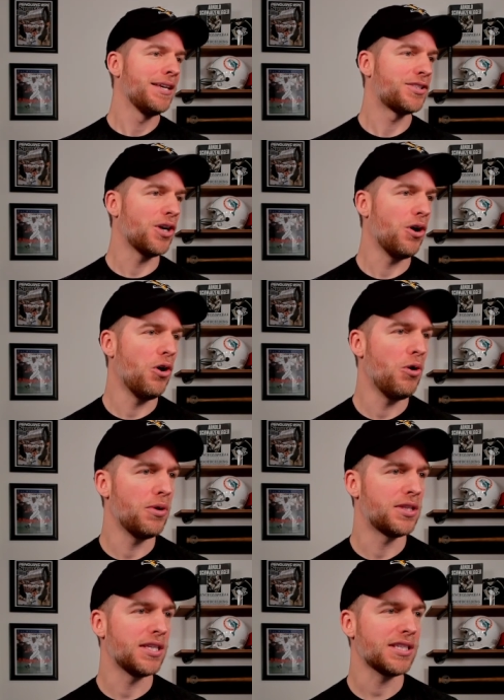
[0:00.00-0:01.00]
So,
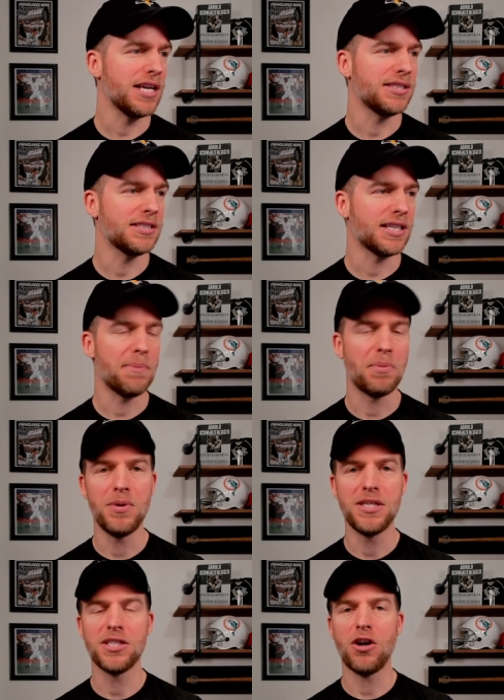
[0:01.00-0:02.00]
we discussed this a couple of
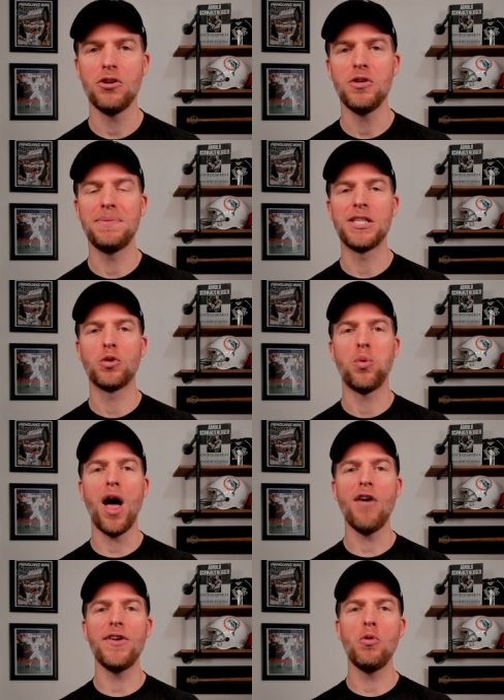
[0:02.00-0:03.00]
weeks ago. You'd be
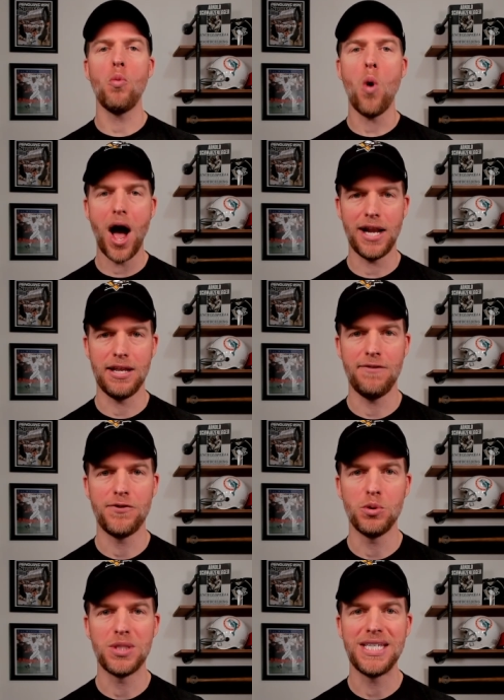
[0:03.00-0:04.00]
twelve and one if
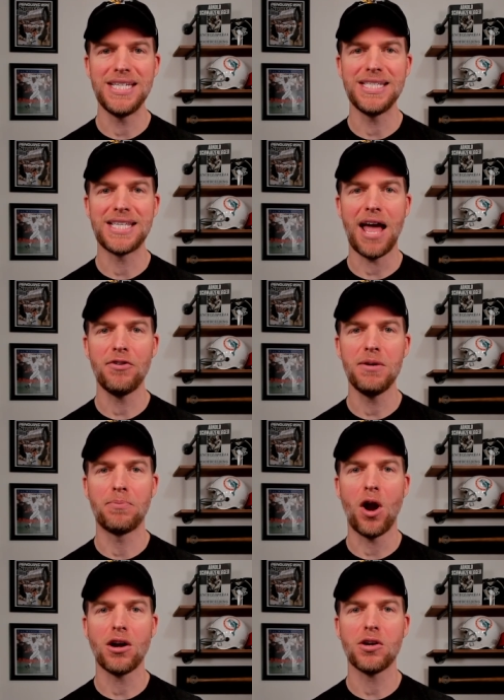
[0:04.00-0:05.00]
you teased every
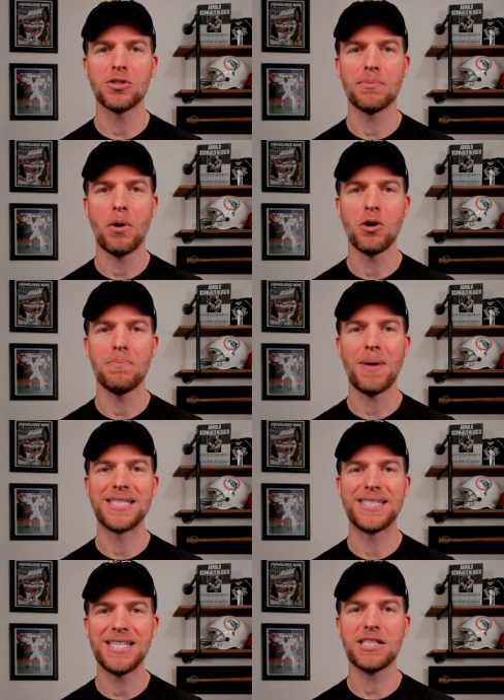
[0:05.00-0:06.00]
Broncos opponent by
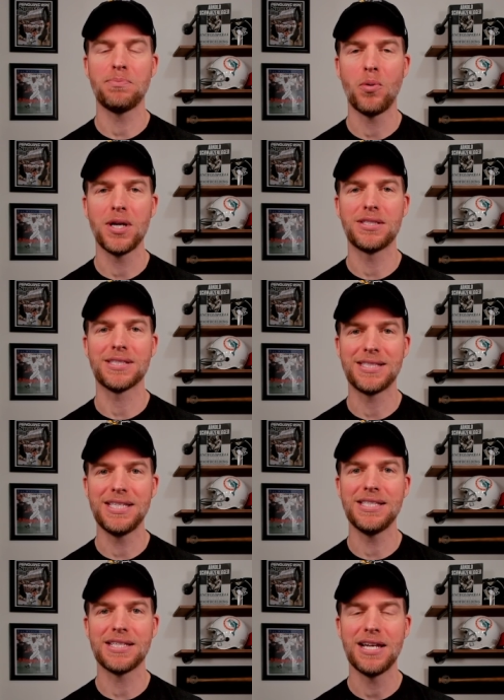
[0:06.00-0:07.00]
six points this
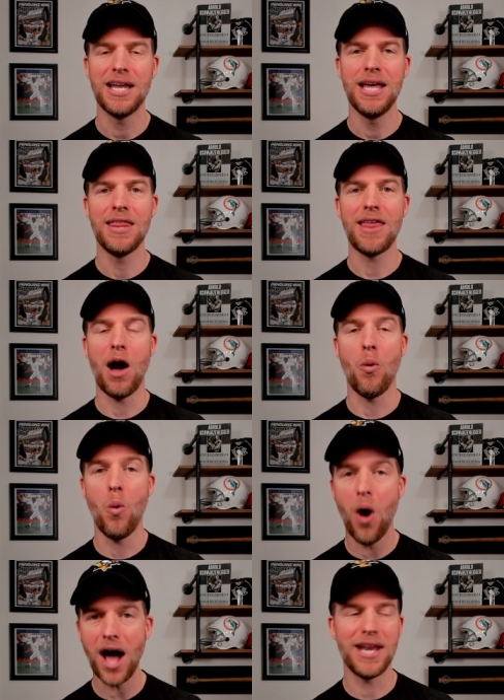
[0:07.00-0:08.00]
season. That
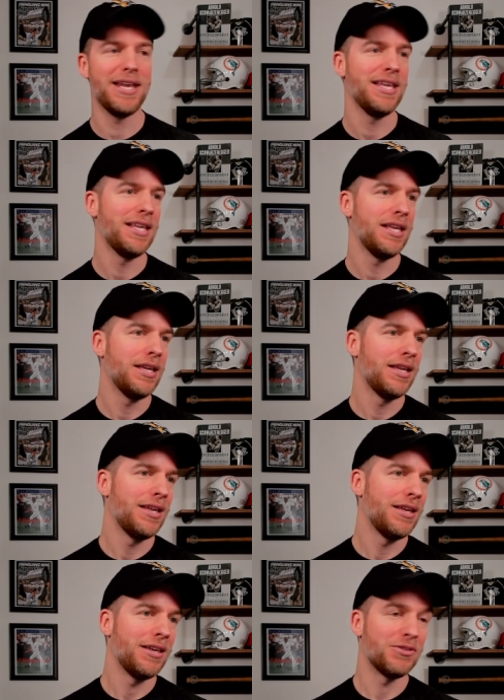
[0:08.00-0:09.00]
one
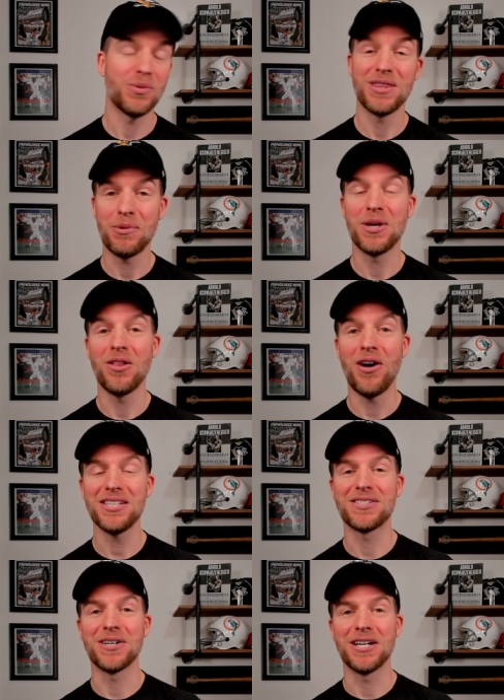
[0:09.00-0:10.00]
is one that we
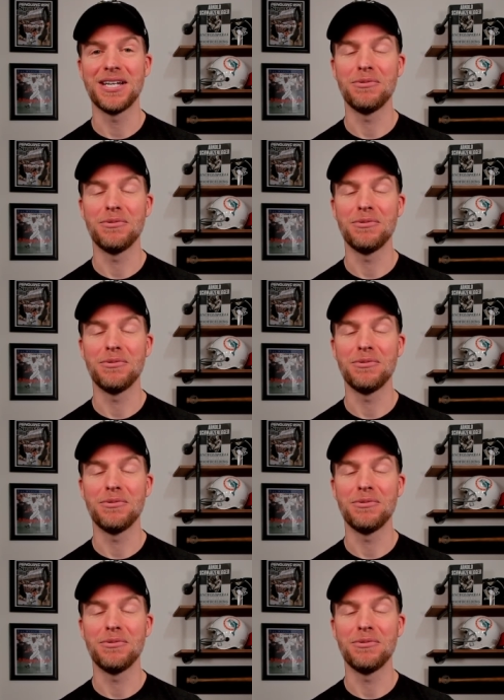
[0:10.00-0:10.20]
lost on.